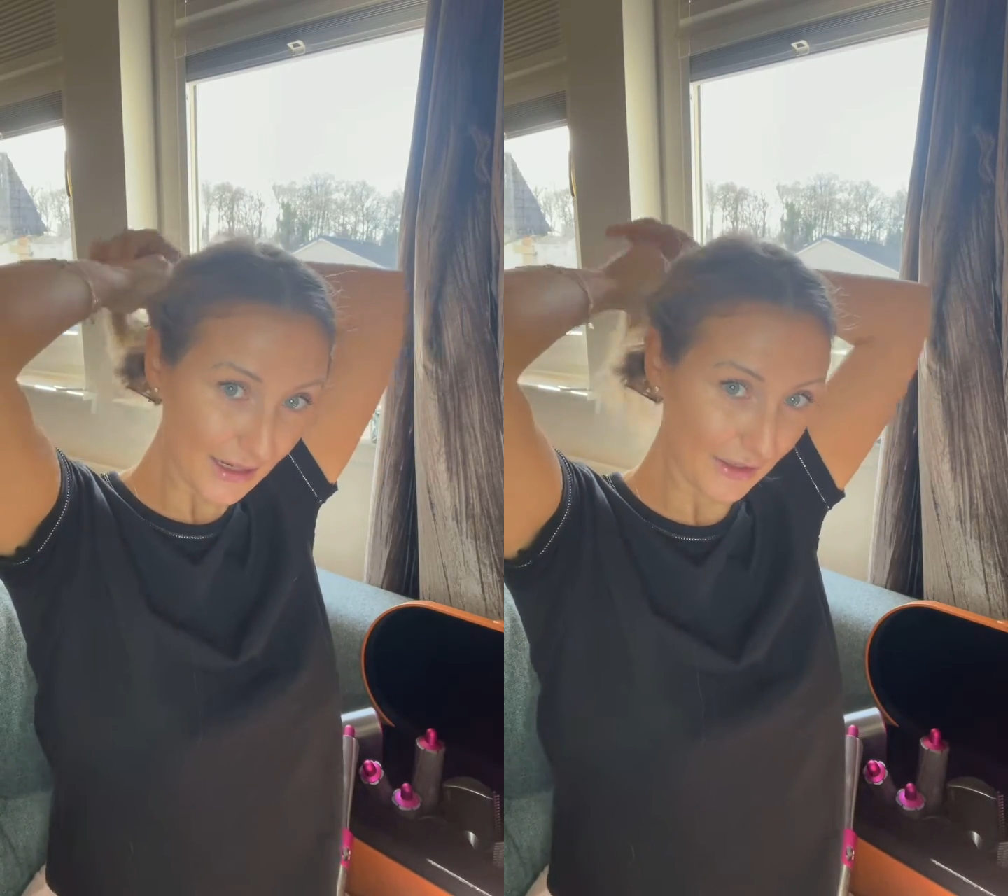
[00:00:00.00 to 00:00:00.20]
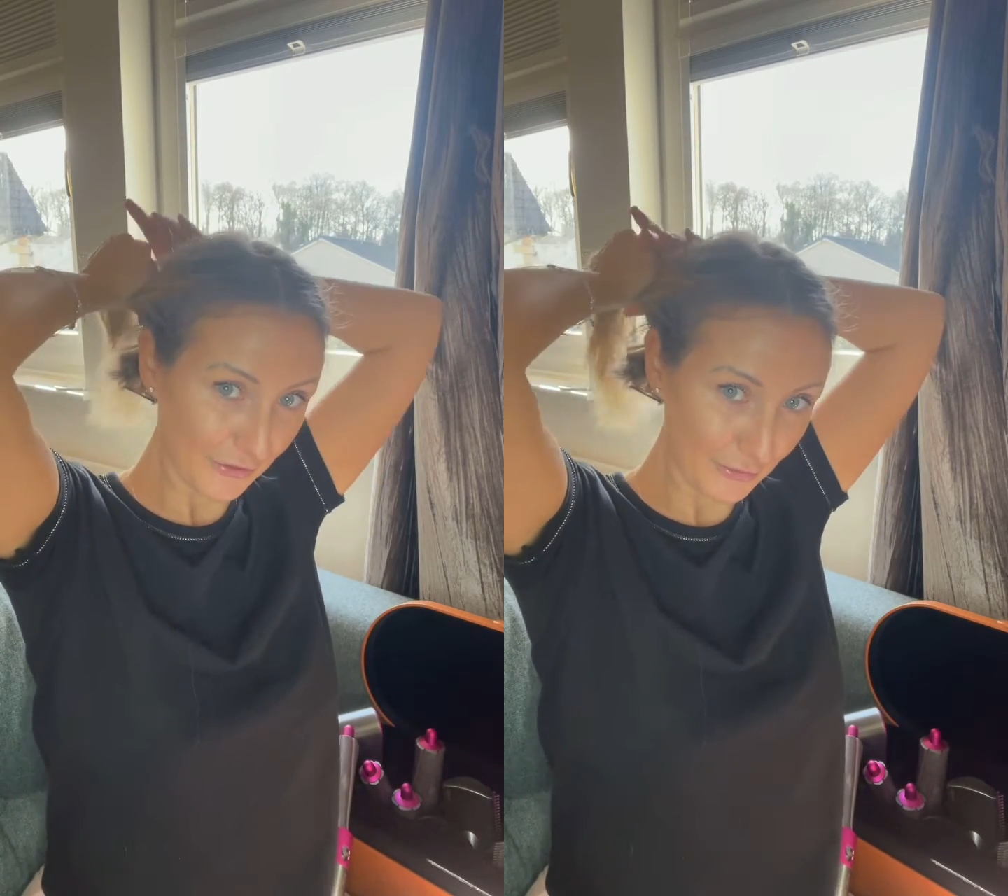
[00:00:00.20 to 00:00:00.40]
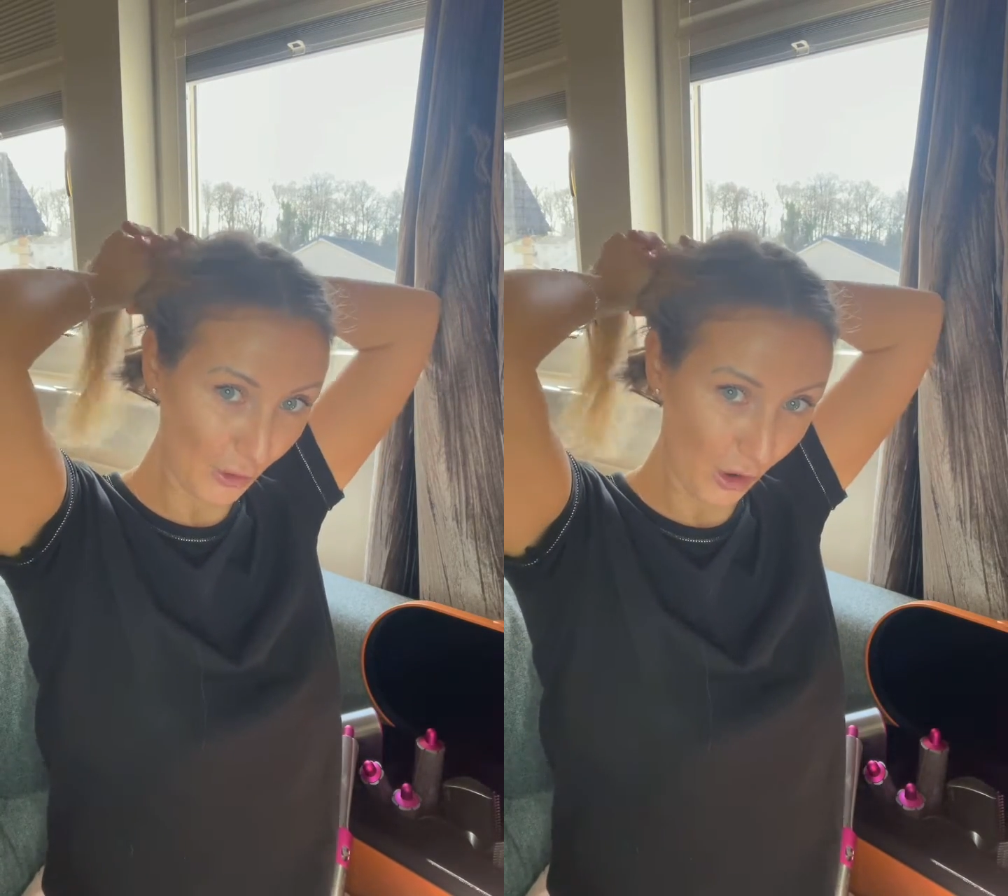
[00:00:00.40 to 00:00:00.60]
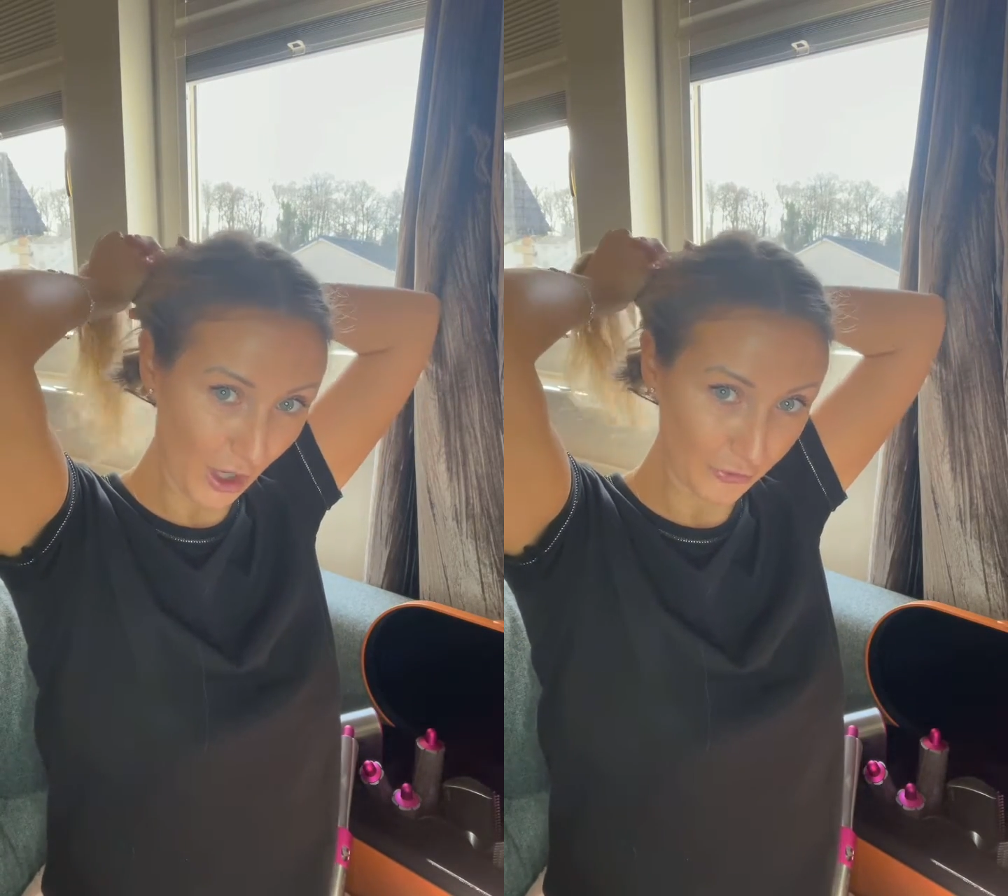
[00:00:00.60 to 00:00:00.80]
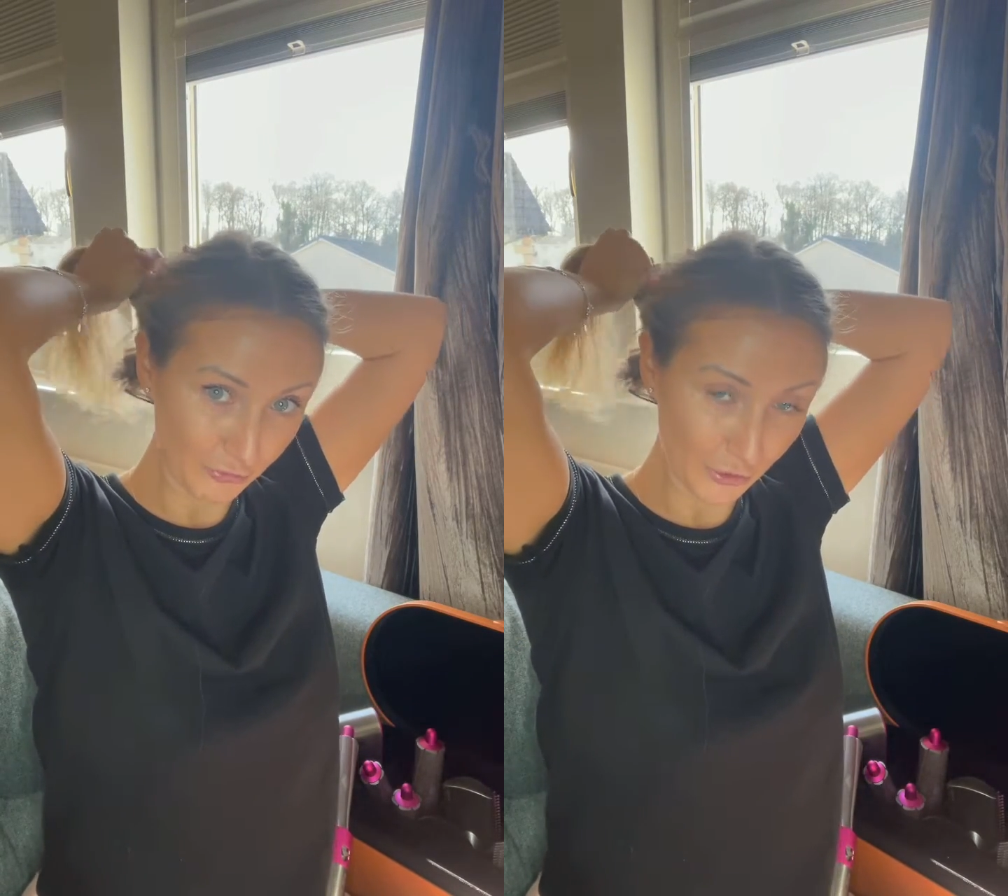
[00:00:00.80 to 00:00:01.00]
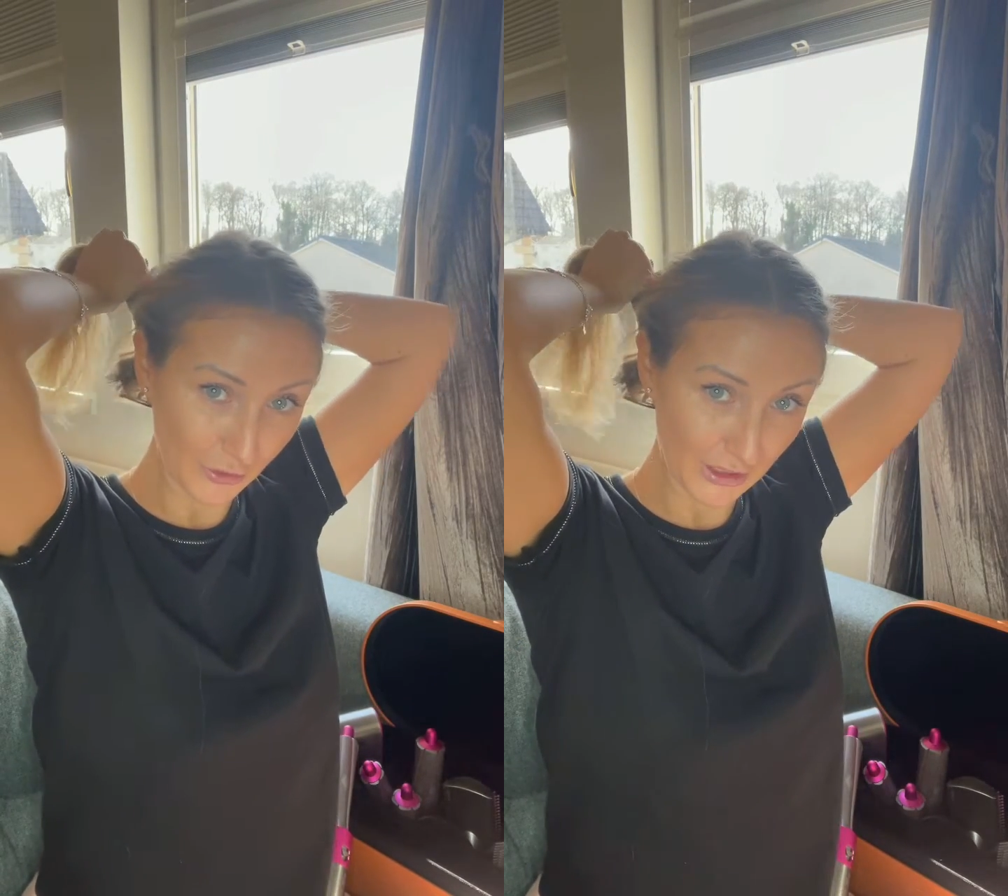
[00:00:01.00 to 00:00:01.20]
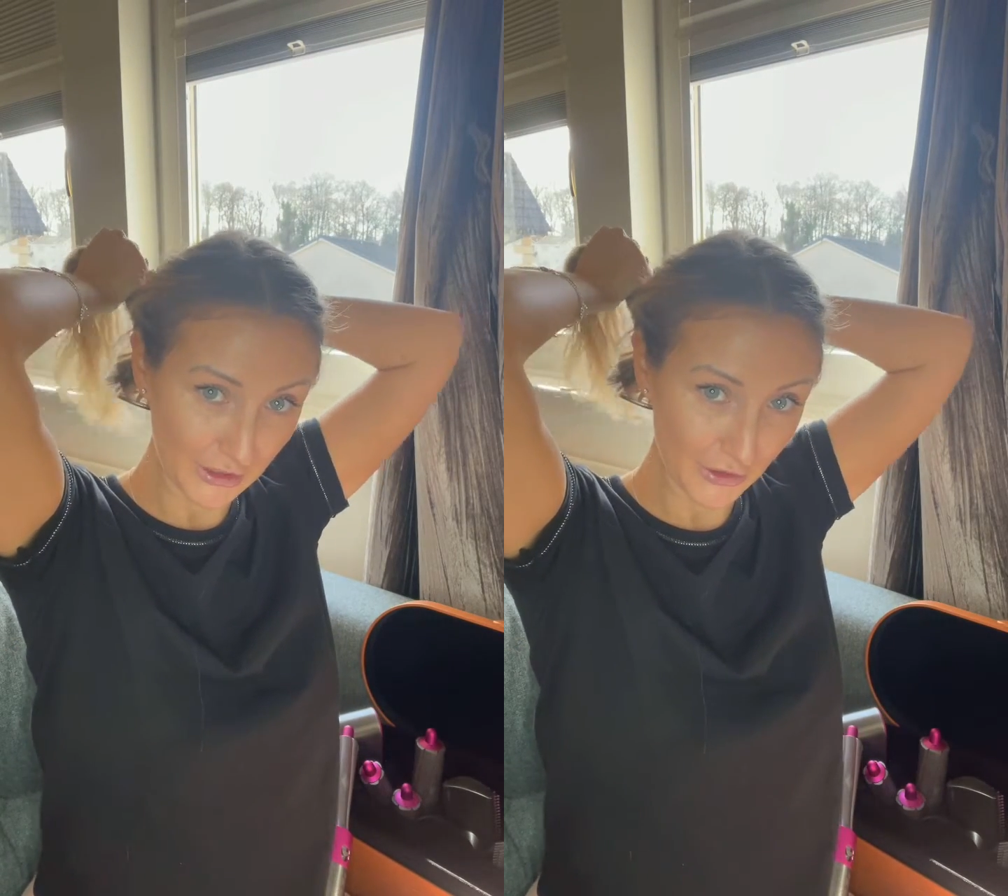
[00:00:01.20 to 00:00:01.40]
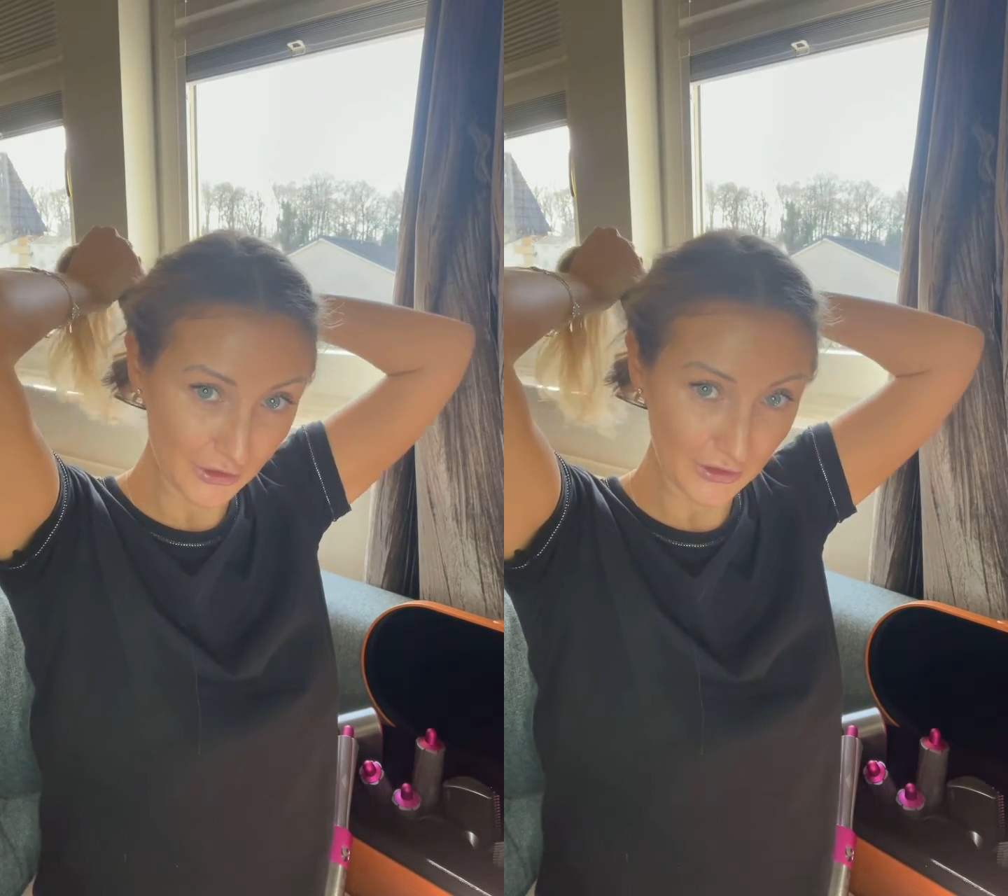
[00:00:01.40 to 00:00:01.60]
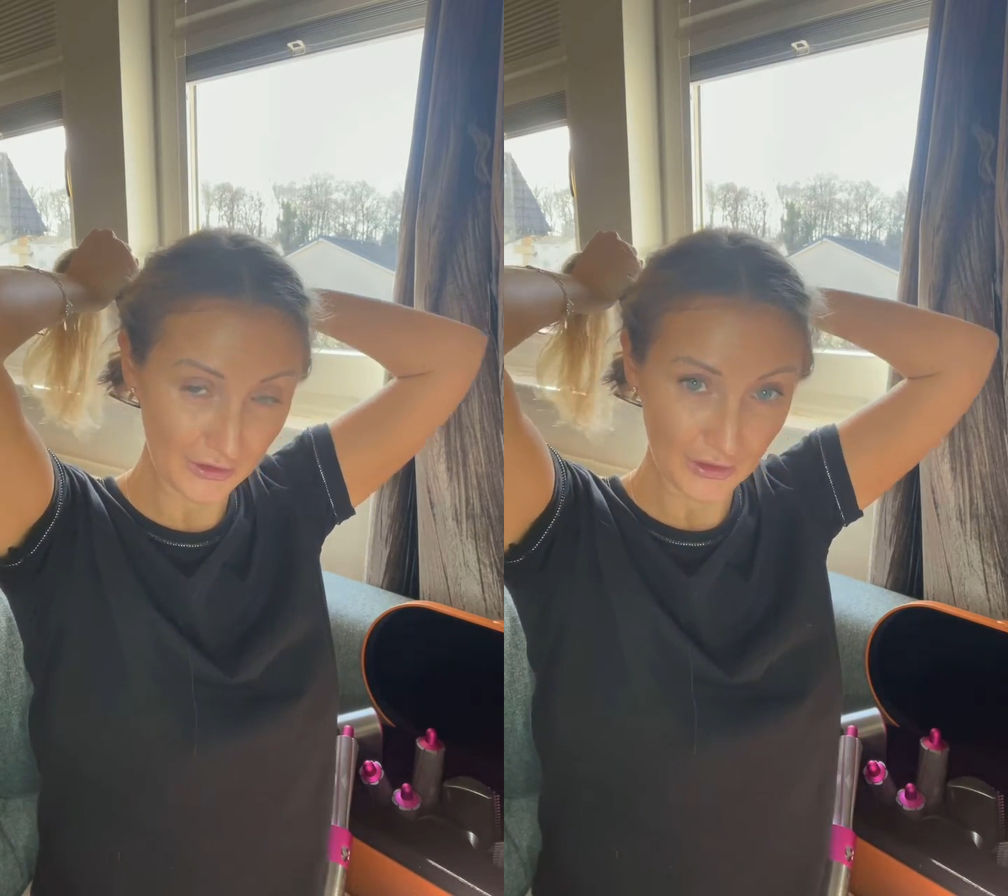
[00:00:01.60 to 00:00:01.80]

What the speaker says: kind of more unruly, you could